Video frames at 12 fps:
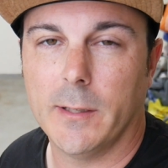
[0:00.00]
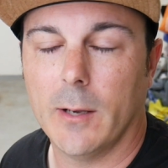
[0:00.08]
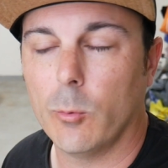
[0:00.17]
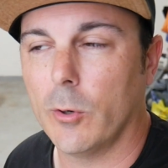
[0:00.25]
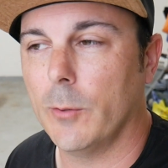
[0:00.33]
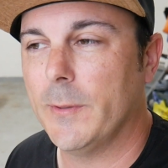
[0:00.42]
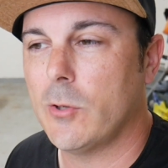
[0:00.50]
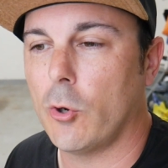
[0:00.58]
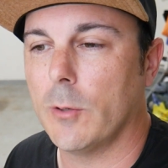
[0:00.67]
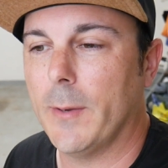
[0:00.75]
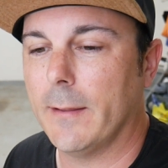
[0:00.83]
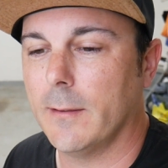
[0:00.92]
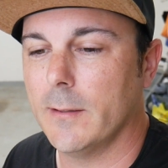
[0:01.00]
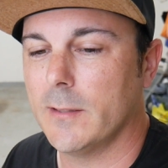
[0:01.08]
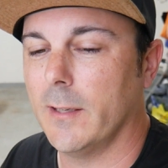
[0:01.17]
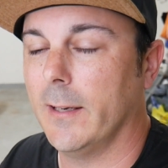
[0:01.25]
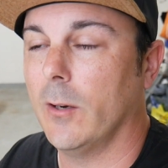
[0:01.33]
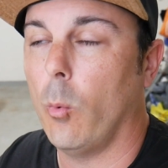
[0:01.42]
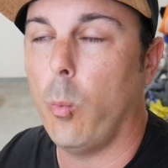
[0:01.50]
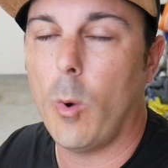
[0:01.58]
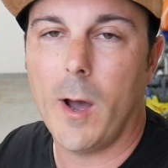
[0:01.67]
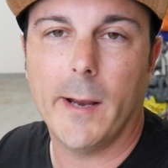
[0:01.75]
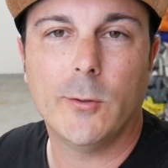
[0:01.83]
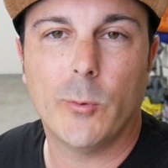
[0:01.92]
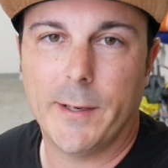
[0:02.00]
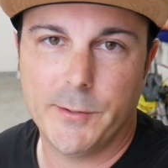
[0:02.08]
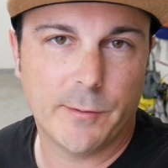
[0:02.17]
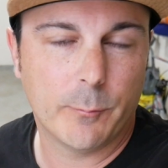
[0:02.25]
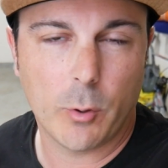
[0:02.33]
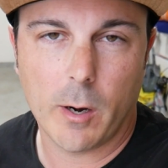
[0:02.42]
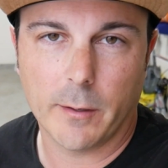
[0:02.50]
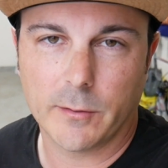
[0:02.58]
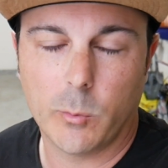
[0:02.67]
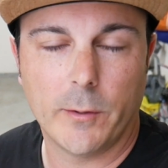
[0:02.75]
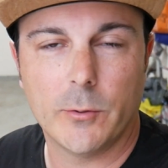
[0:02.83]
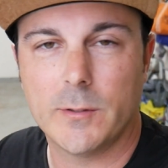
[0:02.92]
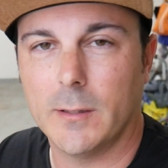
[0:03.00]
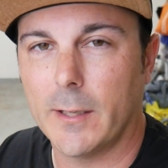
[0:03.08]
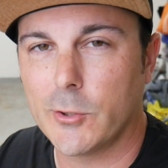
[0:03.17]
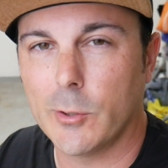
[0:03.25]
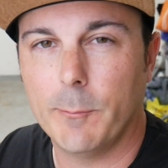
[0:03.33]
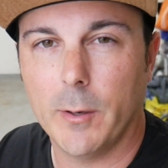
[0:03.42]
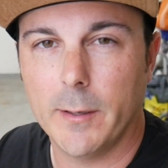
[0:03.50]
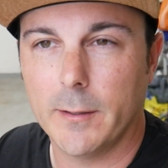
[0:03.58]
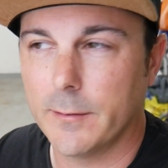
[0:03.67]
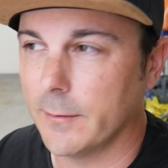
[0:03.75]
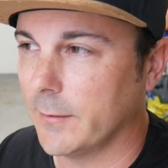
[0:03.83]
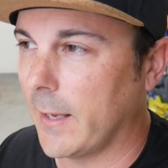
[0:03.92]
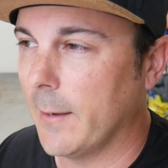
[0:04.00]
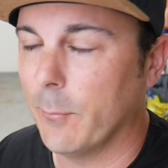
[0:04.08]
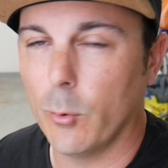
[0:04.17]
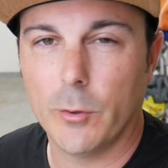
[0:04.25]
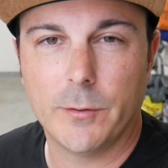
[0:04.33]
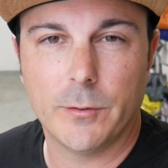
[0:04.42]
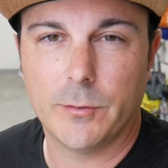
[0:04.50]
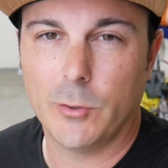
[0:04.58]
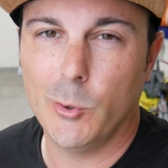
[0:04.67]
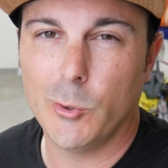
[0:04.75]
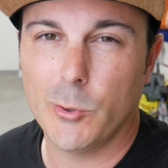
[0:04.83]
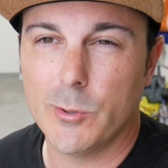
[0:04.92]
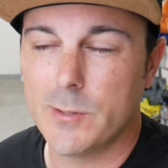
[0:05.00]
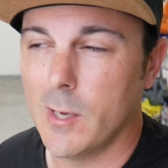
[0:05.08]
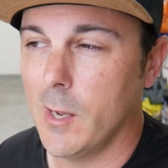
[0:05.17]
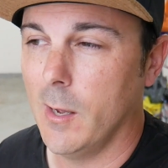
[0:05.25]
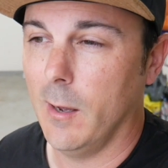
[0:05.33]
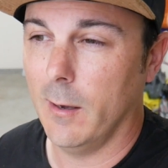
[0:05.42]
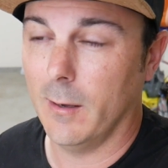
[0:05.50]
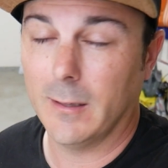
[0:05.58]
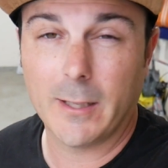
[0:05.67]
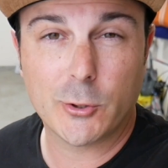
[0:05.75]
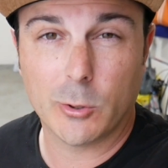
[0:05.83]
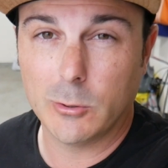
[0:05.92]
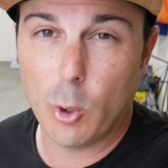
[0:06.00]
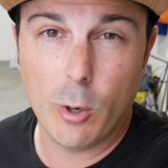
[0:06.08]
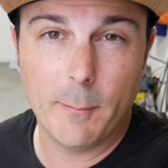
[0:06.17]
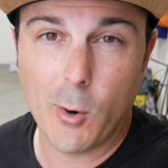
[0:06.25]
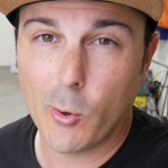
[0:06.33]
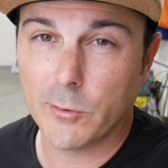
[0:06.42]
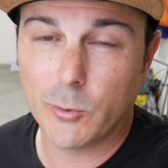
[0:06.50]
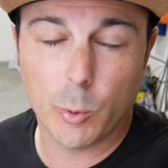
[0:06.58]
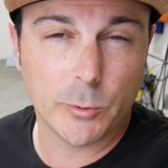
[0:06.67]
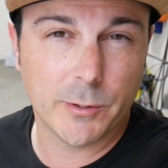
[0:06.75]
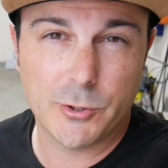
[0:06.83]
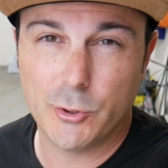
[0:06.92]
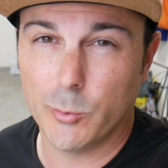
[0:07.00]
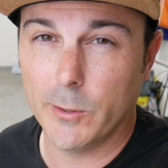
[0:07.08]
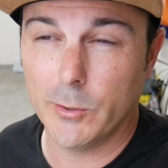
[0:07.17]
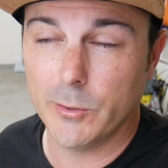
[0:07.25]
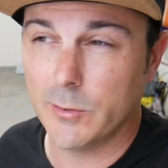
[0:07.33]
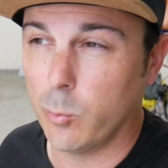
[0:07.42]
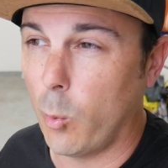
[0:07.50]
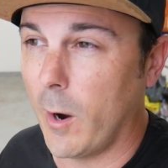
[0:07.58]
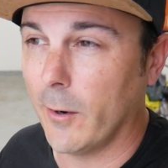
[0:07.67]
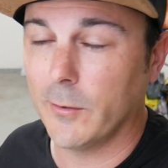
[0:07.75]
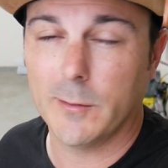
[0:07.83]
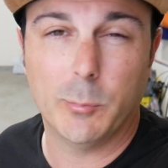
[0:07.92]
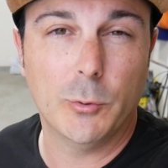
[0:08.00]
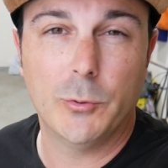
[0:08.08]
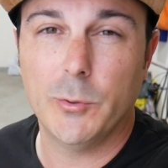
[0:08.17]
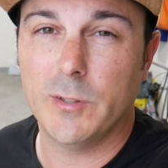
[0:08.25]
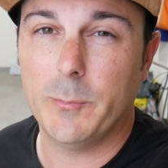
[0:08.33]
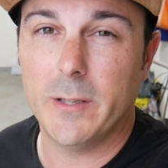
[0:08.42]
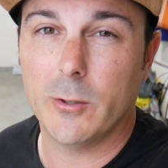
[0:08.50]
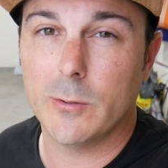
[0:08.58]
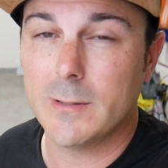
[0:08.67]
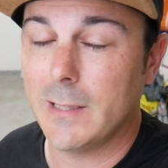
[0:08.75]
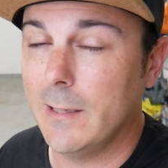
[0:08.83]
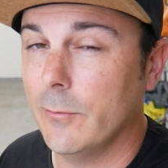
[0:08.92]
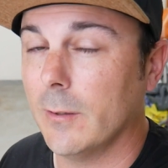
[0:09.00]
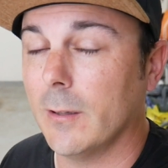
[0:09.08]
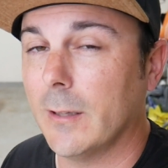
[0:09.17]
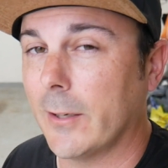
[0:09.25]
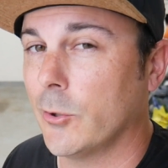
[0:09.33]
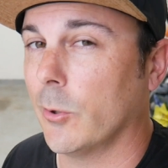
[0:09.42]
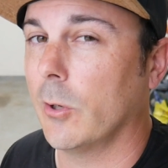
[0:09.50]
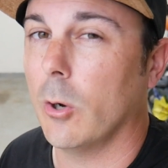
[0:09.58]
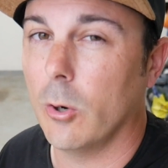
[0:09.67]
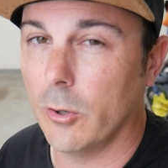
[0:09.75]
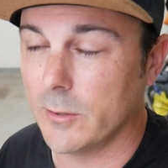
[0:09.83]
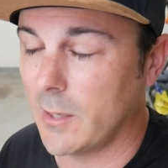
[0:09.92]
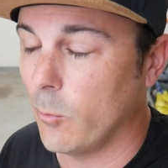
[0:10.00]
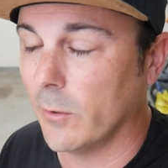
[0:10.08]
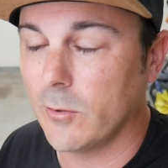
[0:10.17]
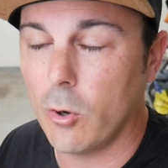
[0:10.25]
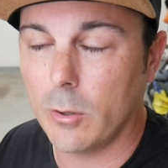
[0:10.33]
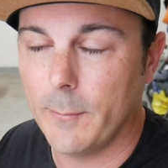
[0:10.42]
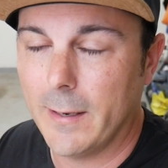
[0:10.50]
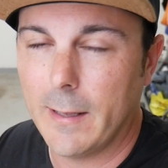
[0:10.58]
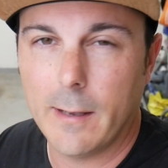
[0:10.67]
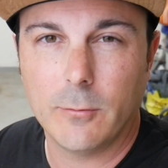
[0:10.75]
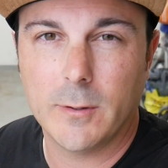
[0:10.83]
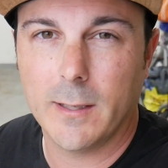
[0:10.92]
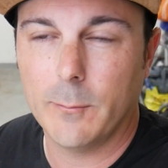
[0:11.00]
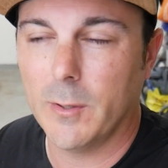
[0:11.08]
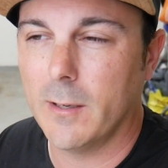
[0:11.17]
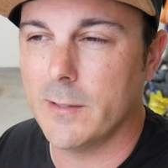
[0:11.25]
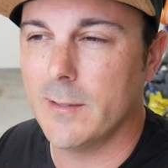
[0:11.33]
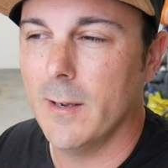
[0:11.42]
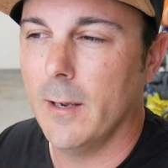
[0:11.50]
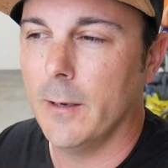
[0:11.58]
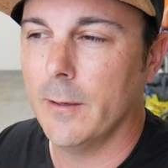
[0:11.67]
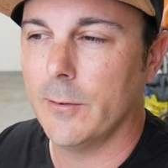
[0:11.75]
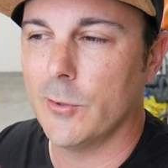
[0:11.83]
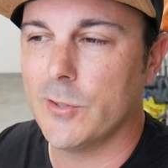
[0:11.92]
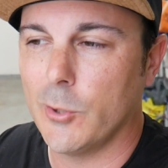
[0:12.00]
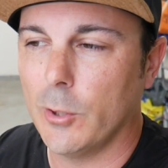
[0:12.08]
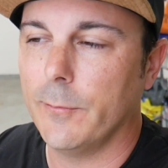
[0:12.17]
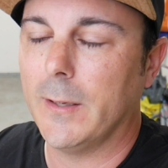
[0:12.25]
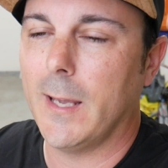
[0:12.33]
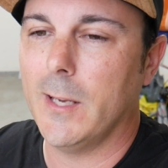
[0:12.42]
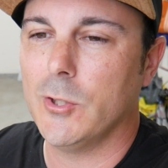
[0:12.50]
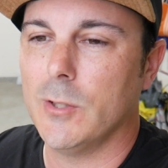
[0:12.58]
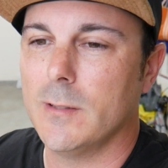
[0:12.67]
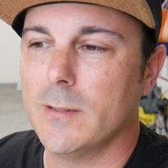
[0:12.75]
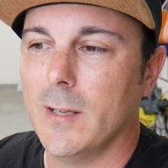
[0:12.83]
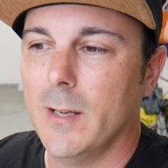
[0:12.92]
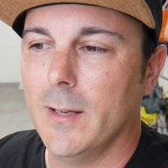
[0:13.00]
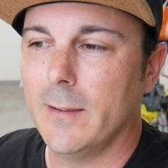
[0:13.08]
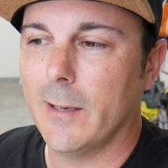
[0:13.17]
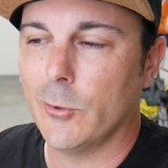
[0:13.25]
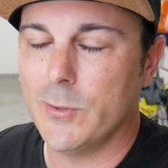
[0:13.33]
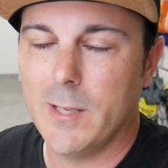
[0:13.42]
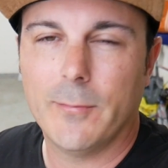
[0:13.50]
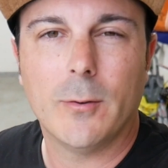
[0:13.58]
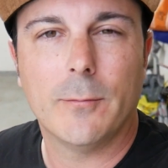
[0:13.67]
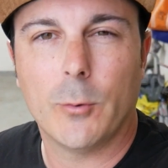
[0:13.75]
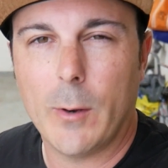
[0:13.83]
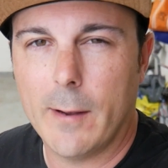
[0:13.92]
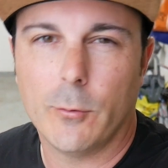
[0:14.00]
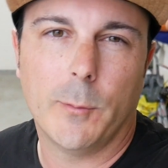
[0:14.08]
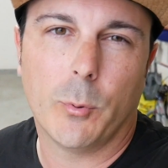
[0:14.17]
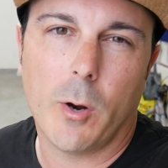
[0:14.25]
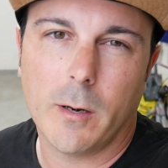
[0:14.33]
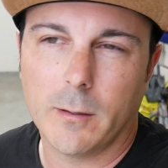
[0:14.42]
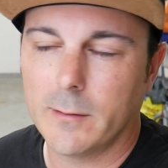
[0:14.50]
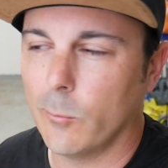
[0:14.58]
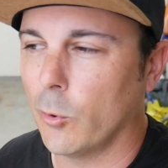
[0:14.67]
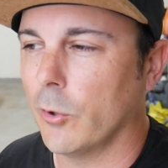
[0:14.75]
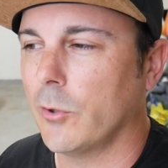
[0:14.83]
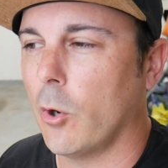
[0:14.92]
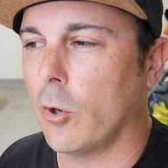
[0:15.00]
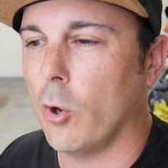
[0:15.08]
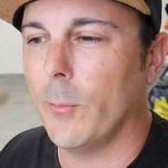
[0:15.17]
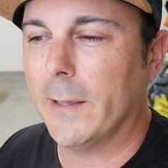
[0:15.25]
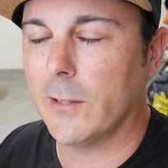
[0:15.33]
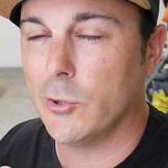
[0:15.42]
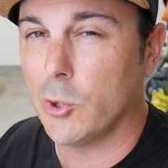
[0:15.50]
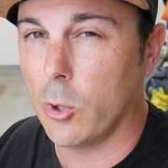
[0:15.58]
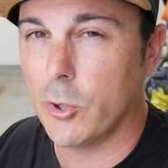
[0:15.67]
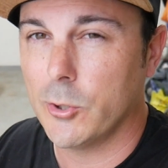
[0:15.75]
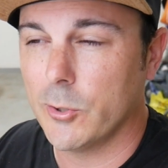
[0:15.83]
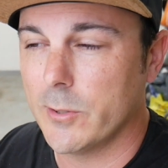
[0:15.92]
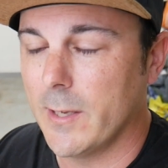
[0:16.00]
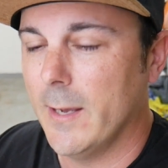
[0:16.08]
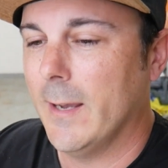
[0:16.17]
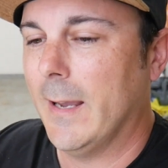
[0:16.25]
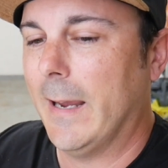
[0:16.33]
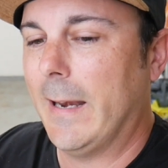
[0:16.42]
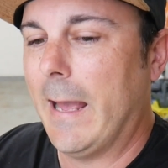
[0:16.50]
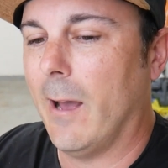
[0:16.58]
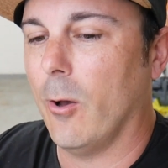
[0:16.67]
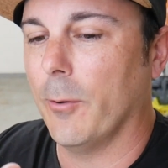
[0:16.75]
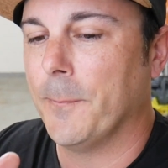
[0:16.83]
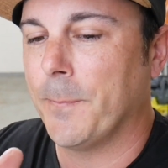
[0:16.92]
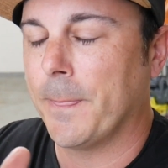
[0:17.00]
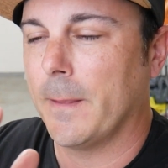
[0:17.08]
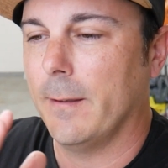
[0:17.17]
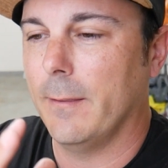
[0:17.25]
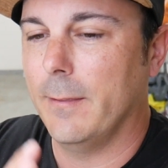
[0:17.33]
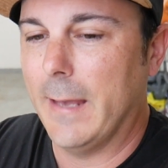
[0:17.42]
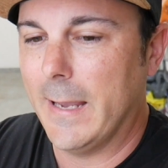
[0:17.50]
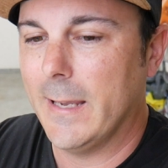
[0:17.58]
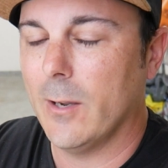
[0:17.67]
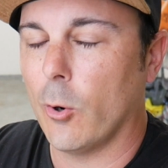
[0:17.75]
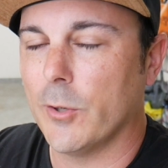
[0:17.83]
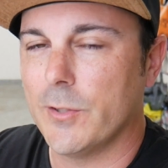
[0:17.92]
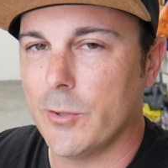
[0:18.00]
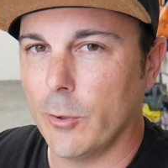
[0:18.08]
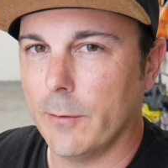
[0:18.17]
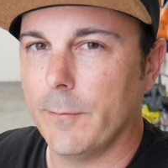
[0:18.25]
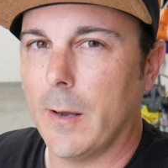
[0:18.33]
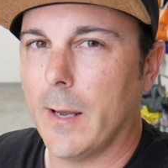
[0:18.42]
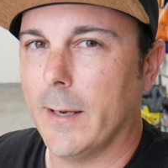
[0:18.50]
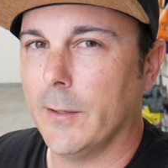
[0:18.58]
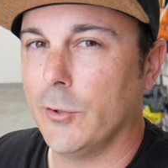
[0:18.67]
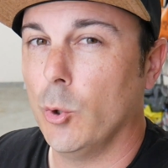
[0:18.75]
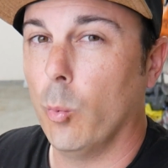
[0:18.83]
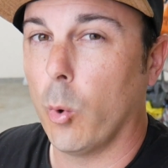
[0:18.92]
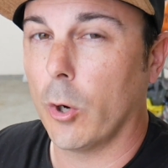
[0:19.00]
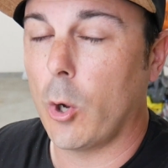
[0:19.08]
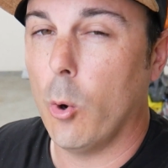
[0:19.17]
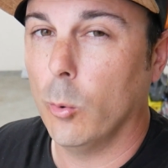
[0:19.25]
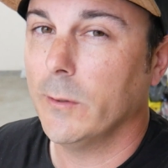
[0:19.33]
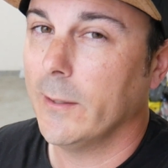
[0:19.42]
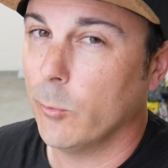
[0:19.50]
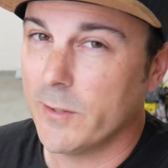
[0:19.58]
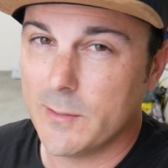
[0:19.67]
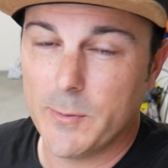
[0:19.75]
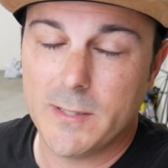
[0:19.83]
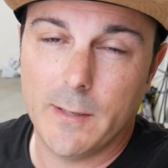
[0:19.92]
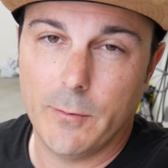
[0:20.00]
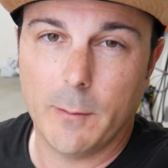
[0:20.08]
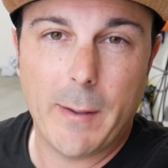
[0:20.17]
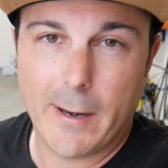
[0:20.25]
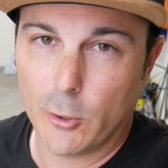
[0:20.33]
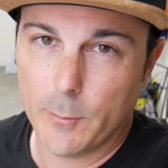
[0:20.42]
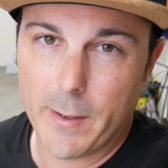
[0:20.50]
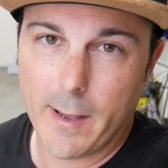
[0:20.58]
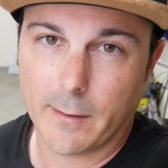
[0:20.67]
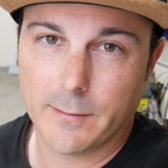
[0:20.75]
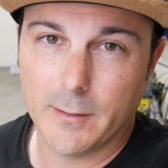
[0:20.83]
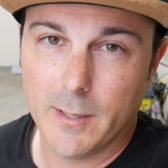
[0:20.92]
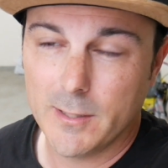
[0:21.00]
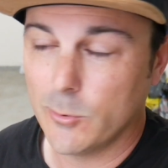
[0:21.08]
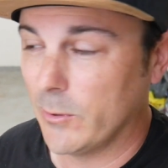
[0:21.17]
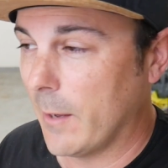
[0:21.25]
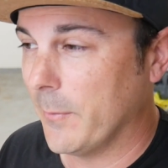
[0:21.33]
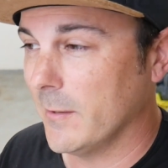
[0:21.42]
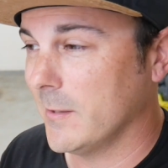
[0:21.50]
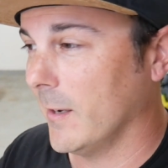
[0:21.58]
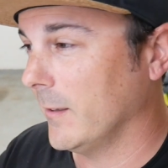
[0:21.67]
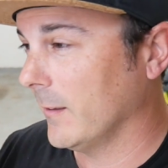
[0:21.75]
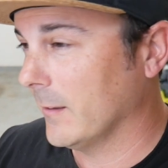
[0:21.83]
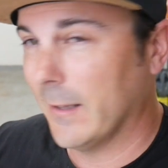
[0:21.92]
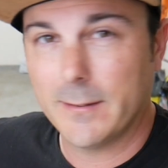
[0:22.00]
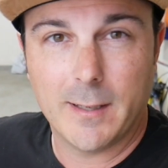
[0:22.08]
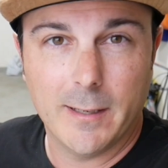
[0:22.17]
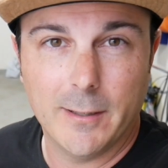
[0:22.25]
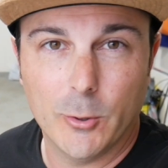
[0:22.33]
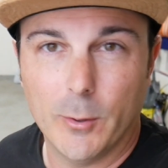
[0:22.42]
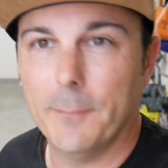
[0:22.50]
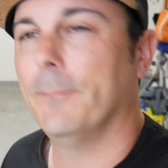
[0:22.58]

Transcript: Now, we're going to be talking about this in a wide range of products, whether it's electric bikes, skateboards, scooters, uh, electric lawnmowers, cordless drills, wireless Bluetooth speakers, even electric cars. I want to talk about everything because there's certifications that are different for every product, and we're going to talk all about the chargers and how they are certified to work only with specific battery packs. So with that being said, let's get into it.